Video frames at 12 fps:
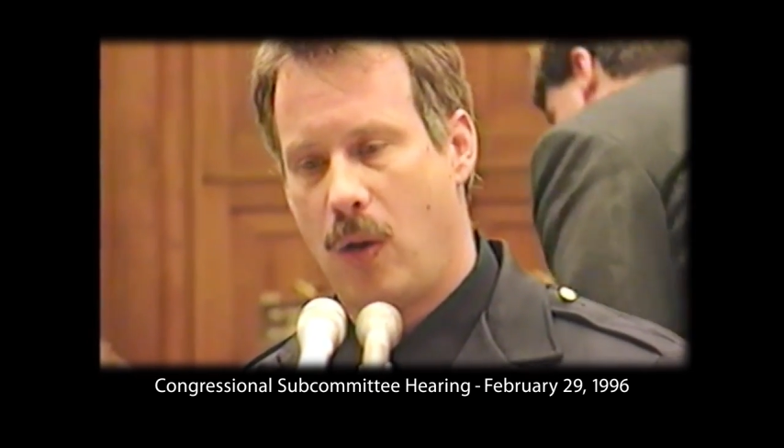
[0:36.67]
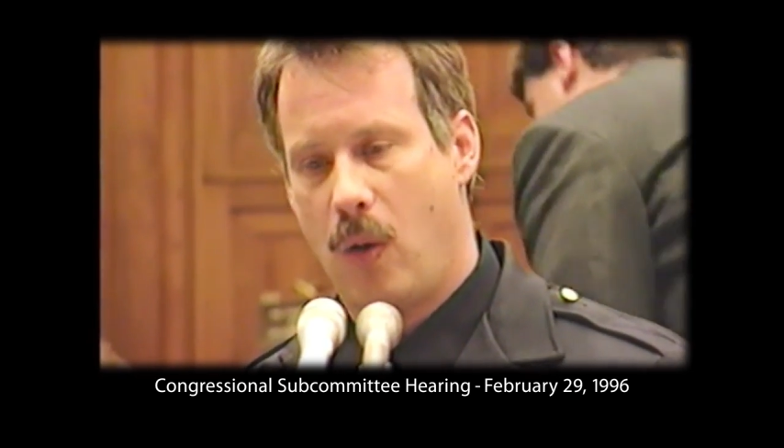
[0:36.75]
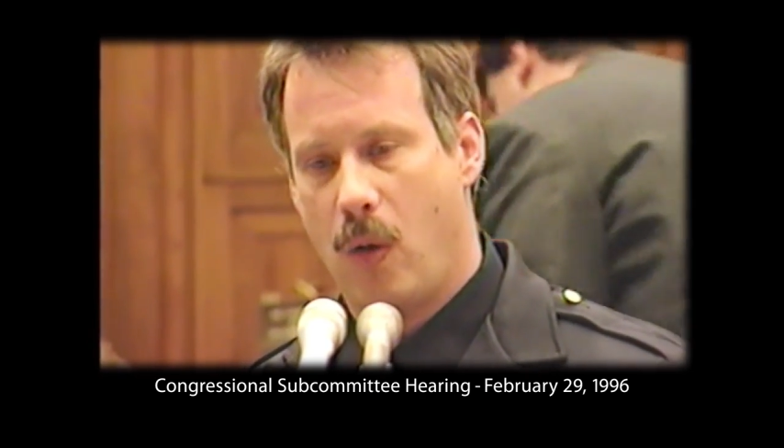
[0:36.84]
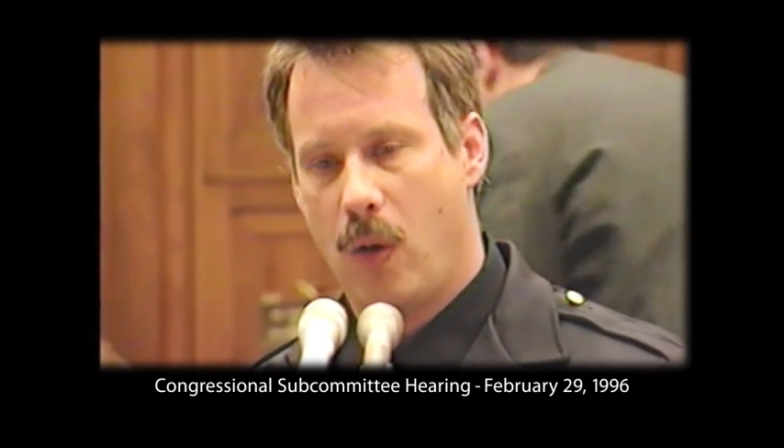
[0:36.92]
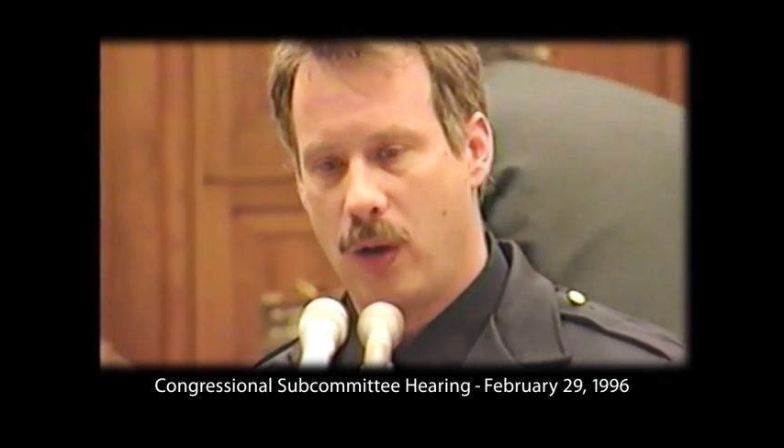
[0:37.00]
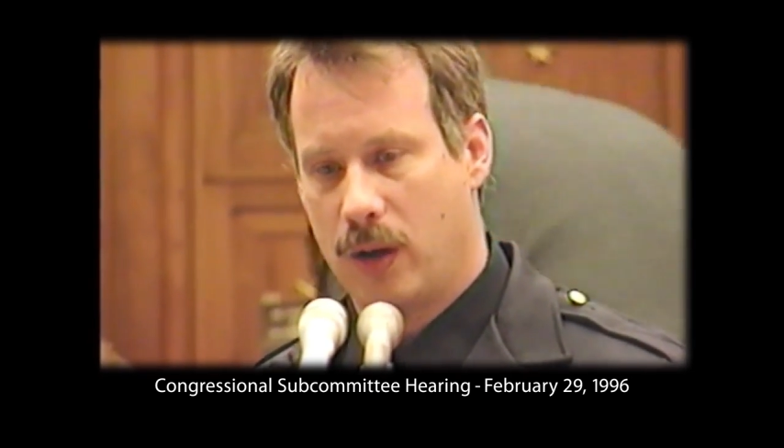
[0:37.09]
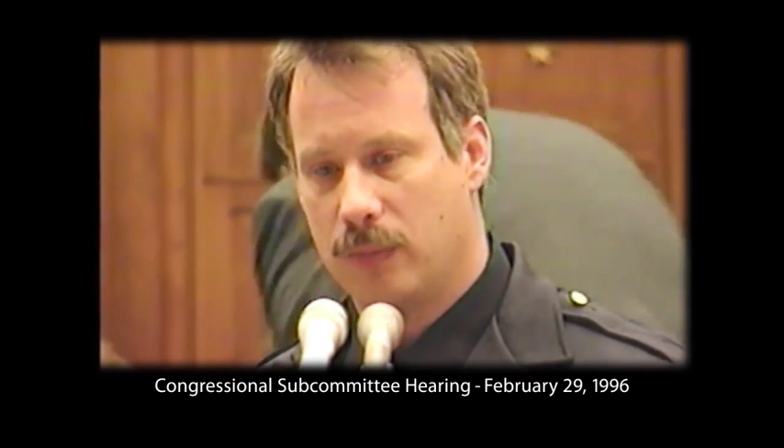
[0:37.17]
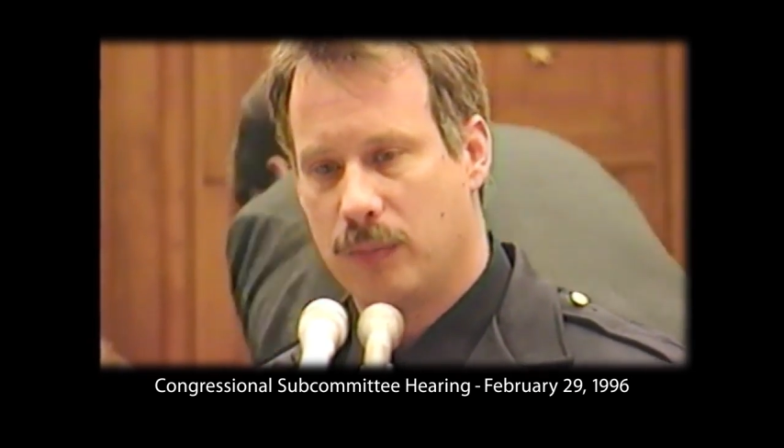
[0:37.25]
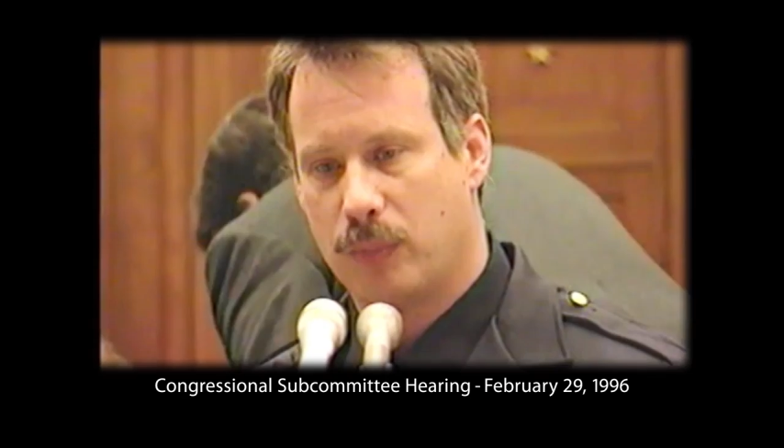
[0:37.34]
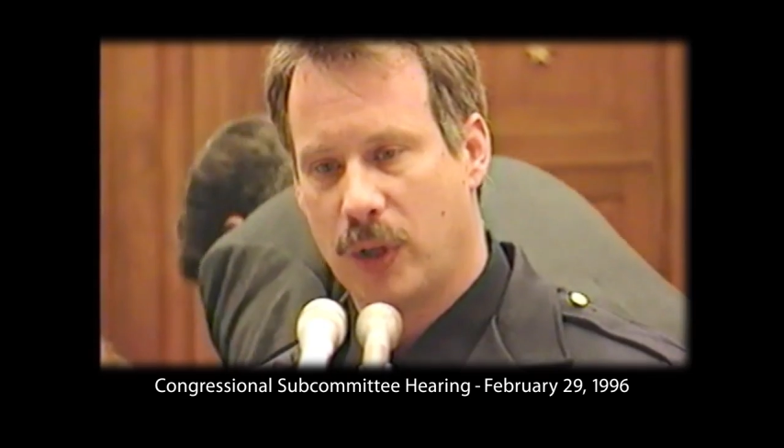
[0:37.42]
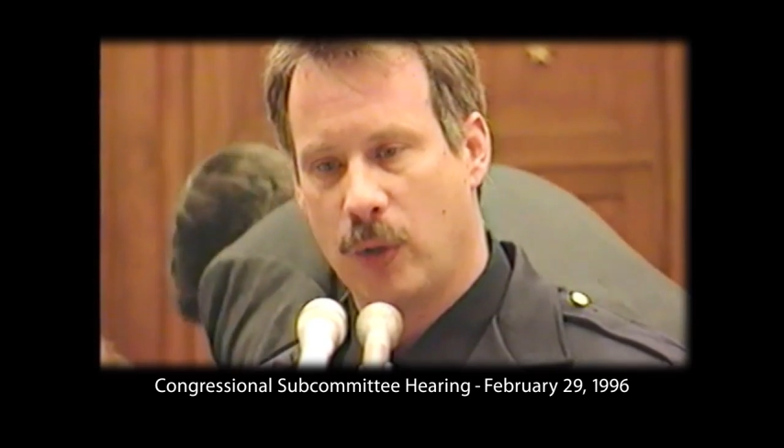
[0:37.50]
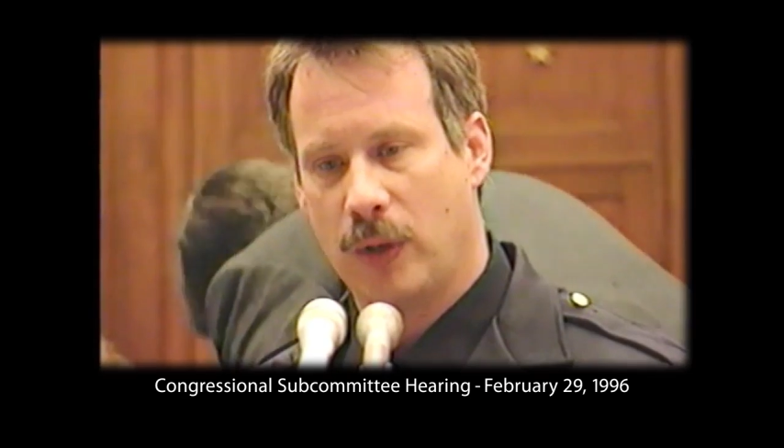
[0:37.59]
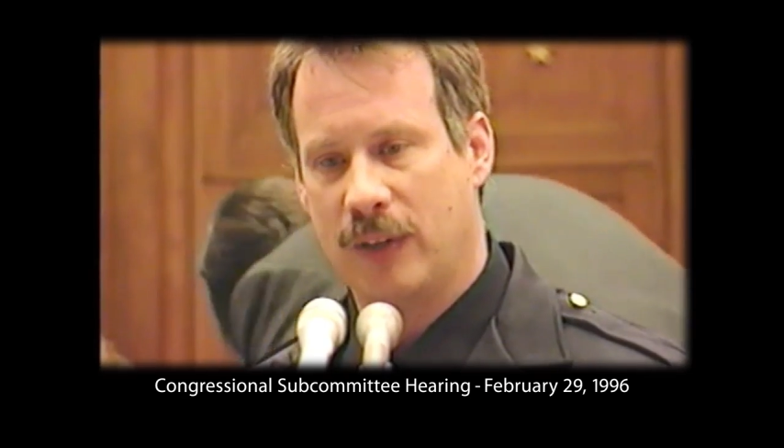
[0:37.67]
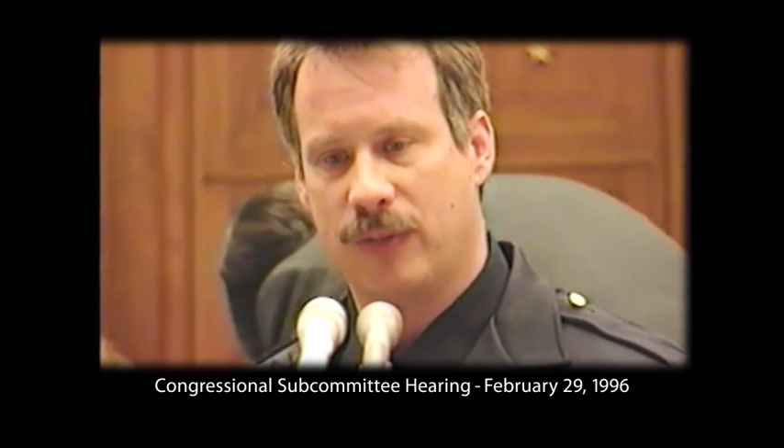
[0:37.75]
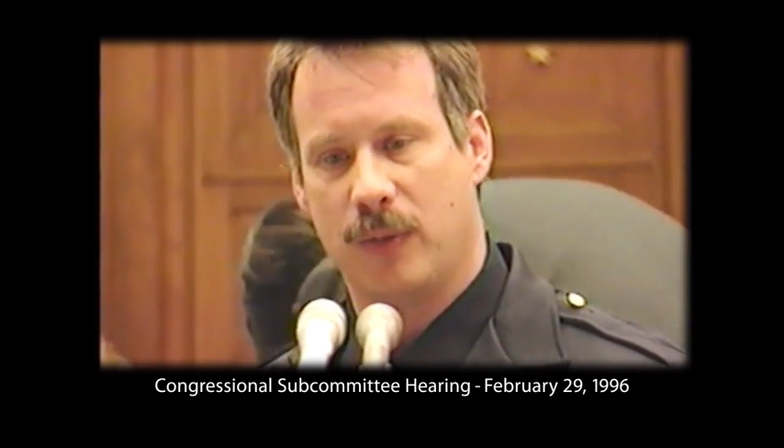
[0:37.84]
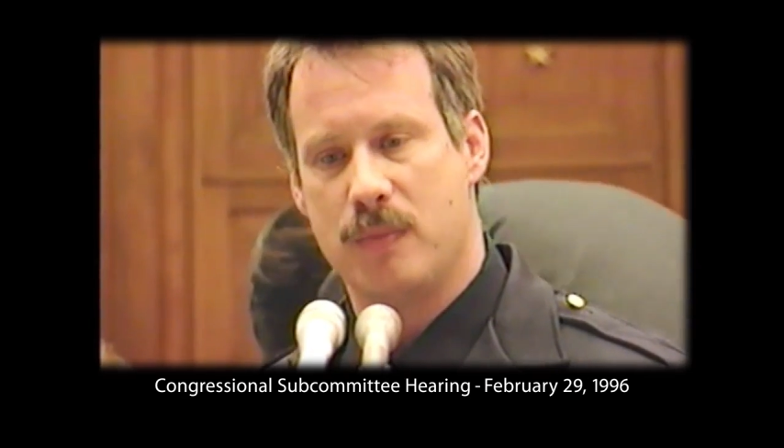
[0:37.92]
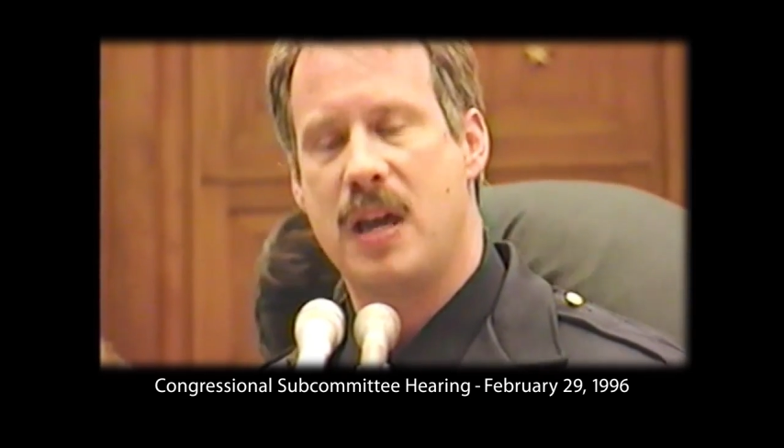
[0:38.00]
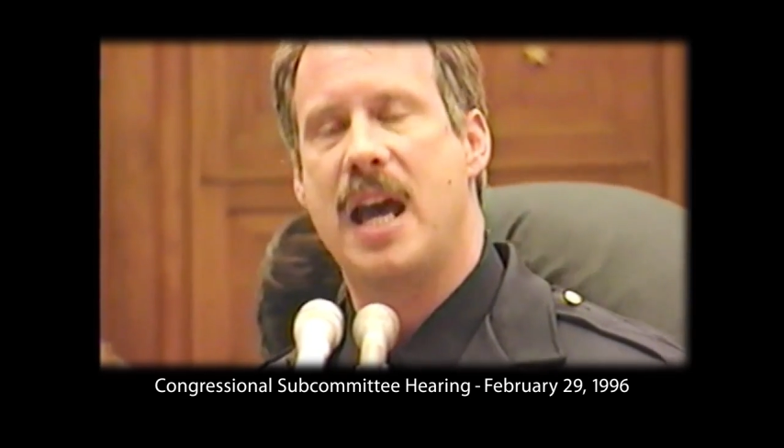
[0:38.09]
or bring her in
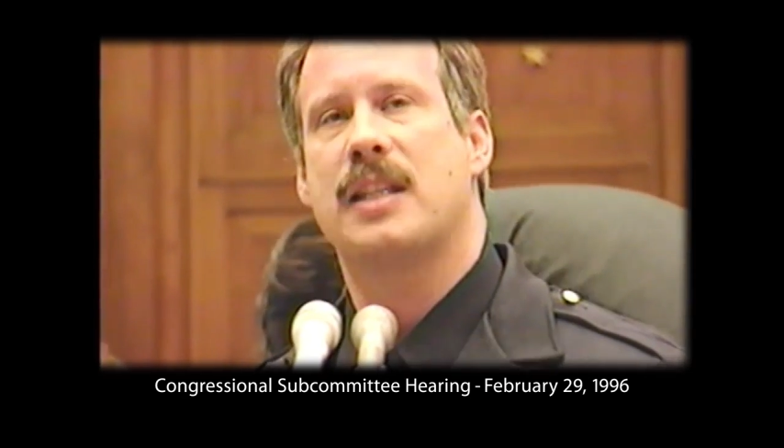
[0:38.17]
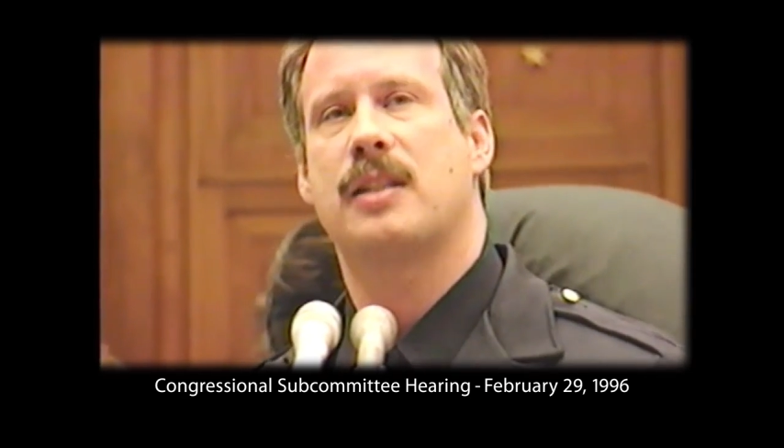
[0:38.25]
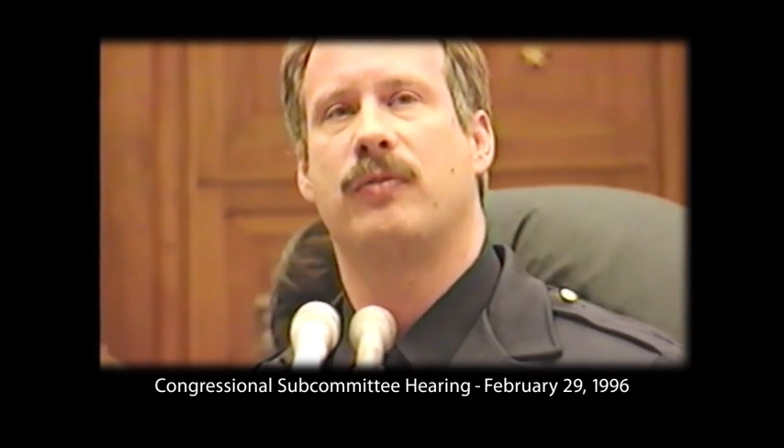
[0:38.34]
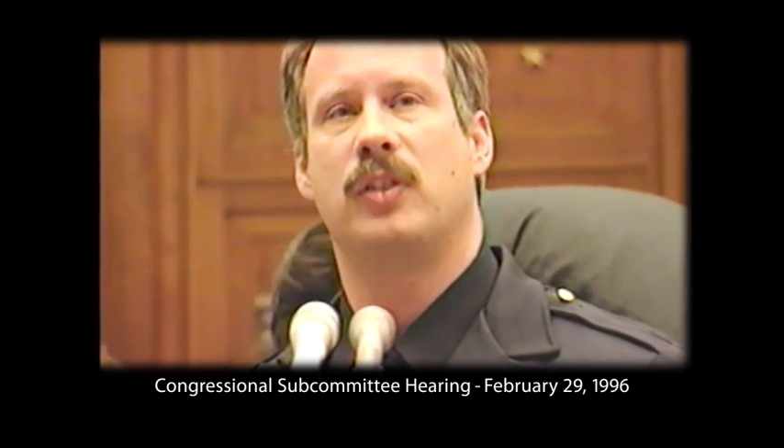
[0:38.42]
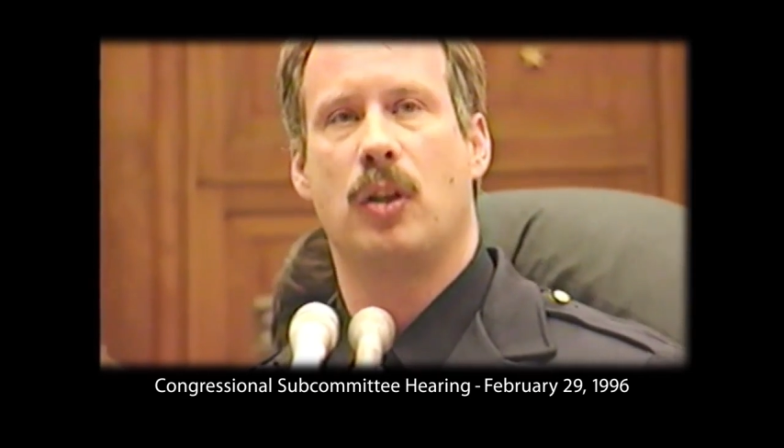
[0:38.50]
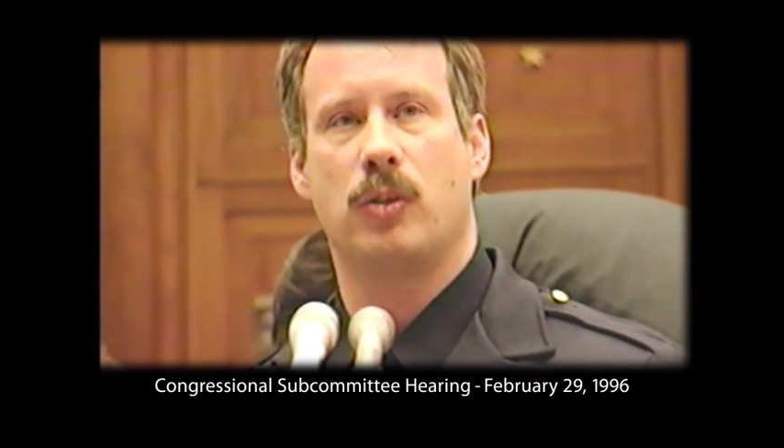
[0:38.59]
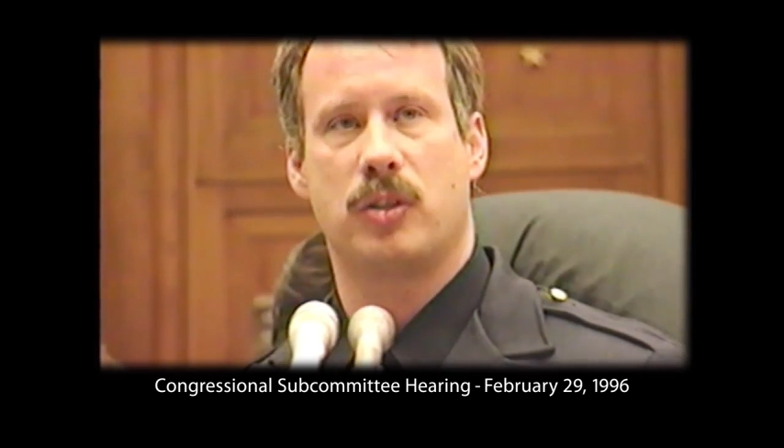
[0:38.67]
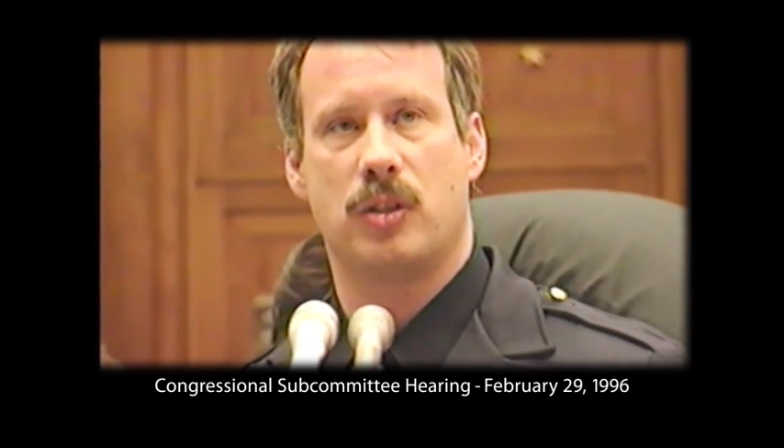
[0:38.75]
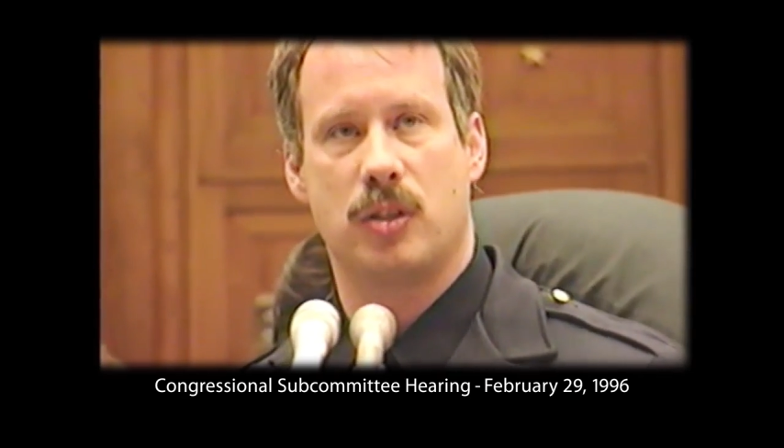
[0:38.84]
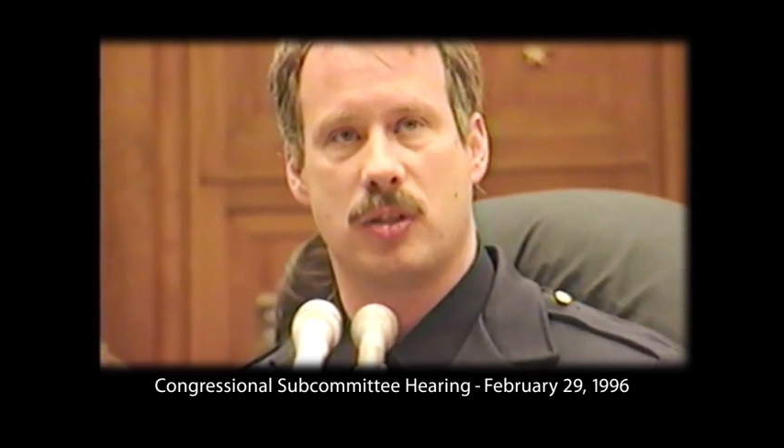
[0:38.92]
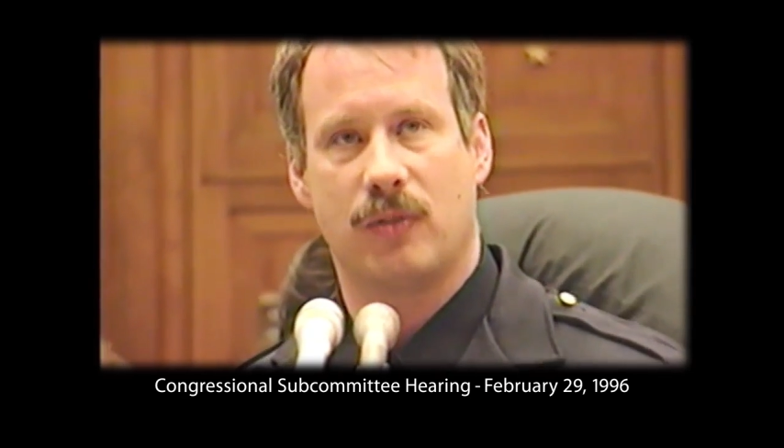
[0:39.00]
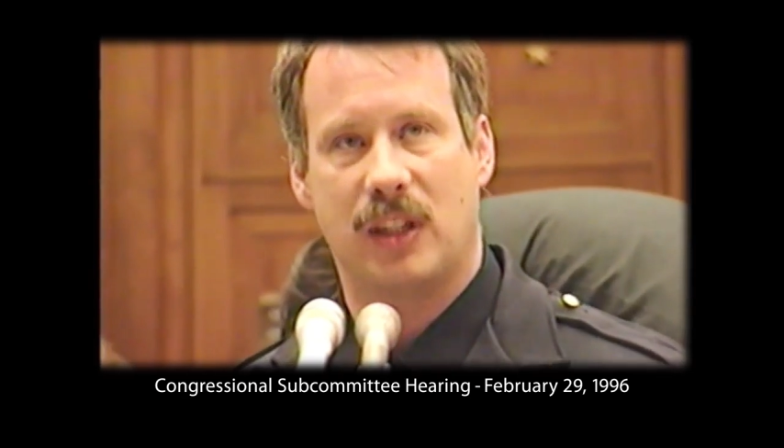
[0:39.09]
for massive dosages